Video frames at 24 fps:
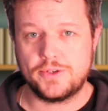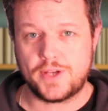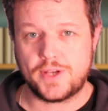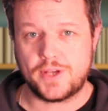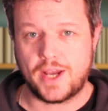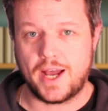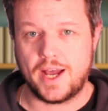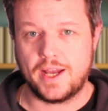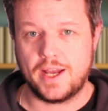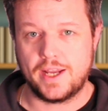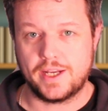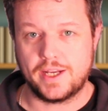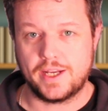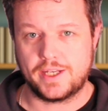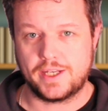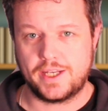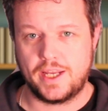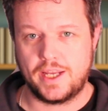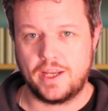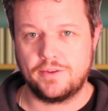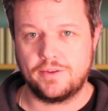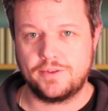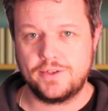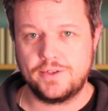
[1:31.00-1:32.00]
are
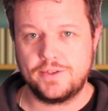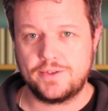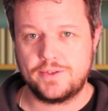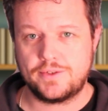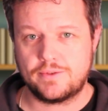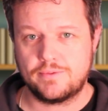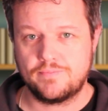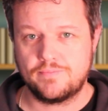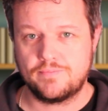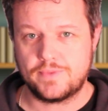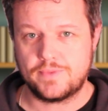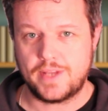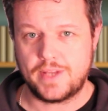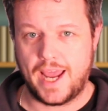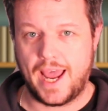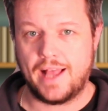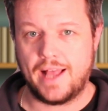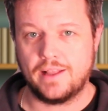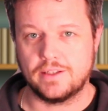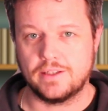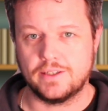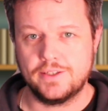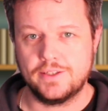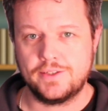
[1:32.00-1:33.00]
Encounters,
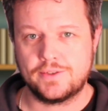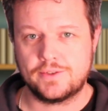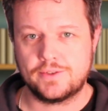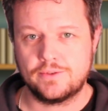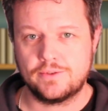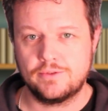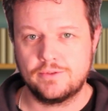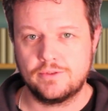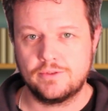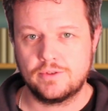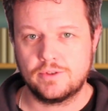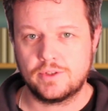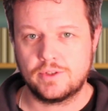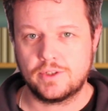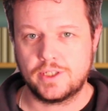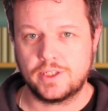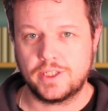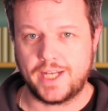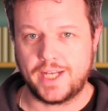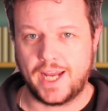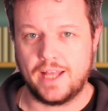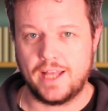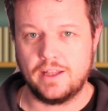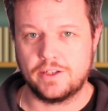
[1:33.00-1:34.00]
Atlas,
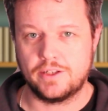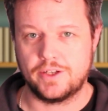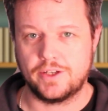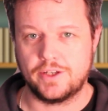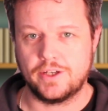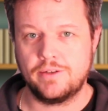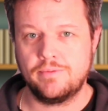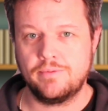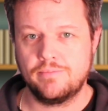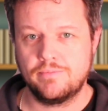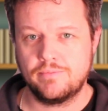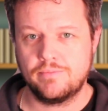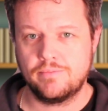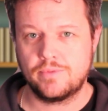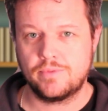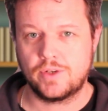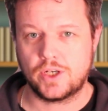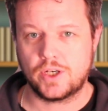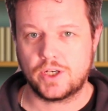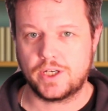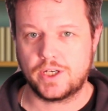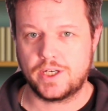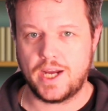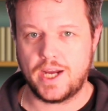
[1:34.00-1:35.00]
Calendar,
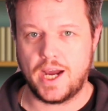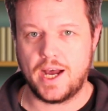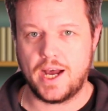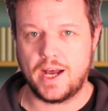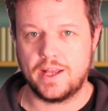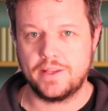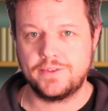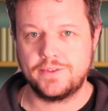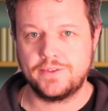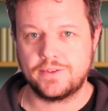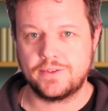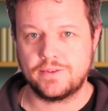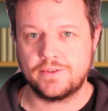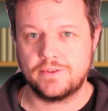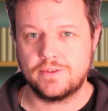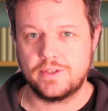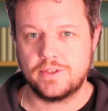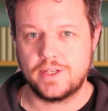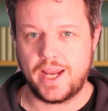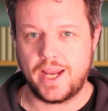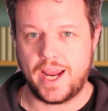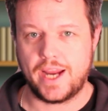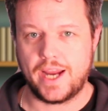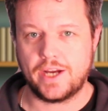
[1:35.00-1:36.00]
Cards,
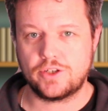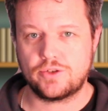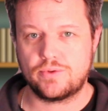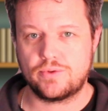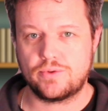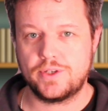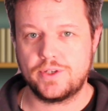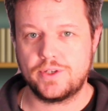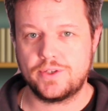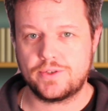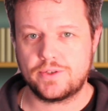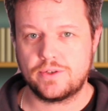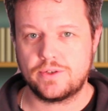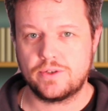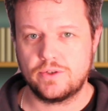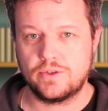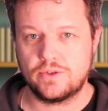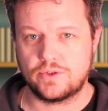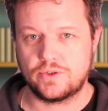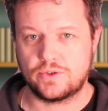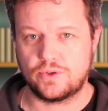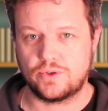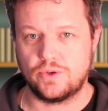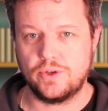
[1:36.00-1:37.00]
Extras,
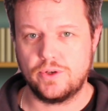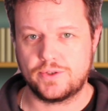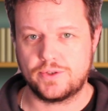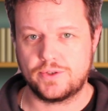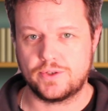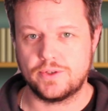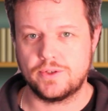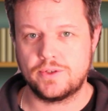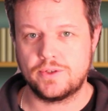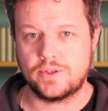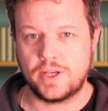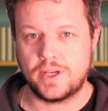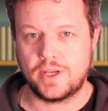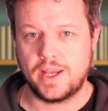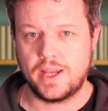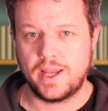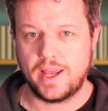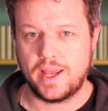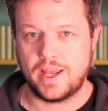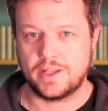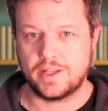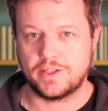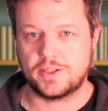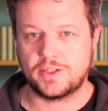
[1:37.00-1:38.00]
Sources,
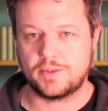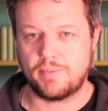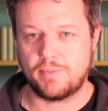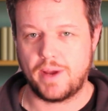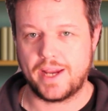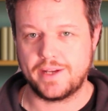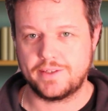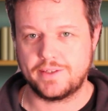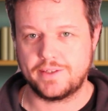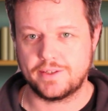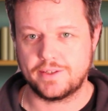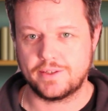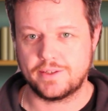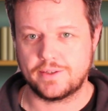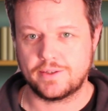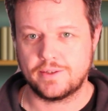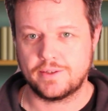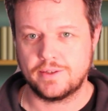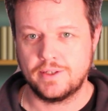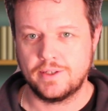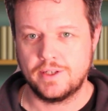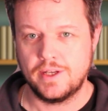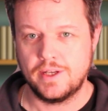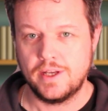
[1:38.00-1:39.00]
and Spaces.
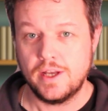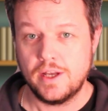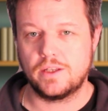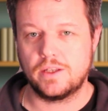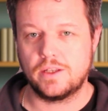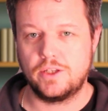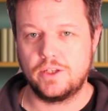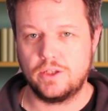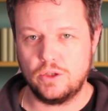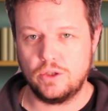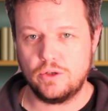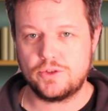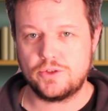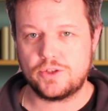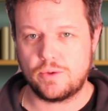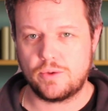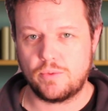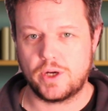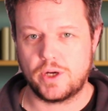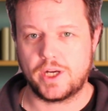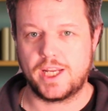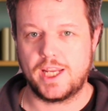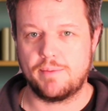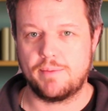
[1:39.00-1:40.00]
You'll also
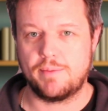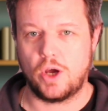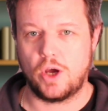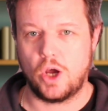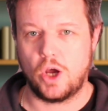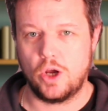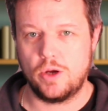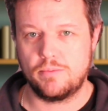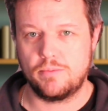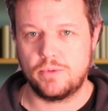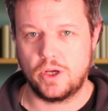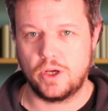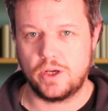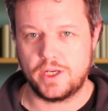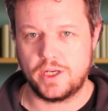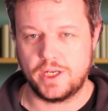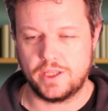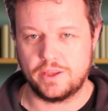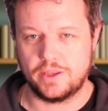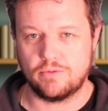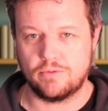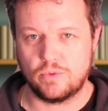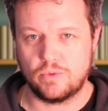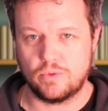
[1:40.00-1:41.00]
want to keep a home note in
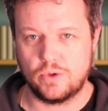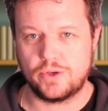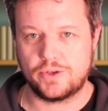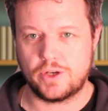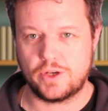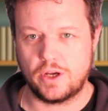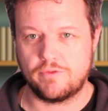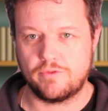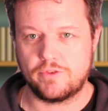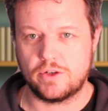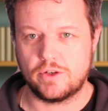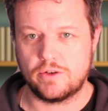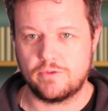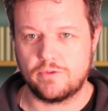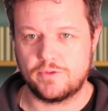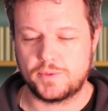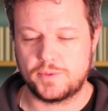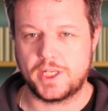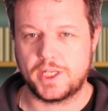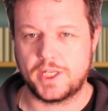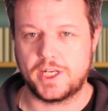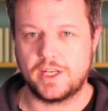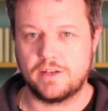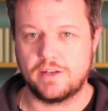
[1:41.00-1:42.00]
the root of your
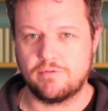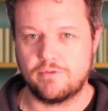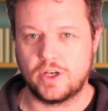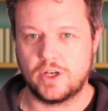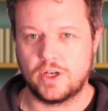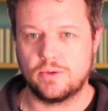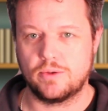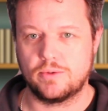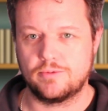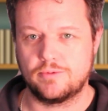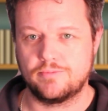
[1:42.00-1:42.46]
Obsidian vault.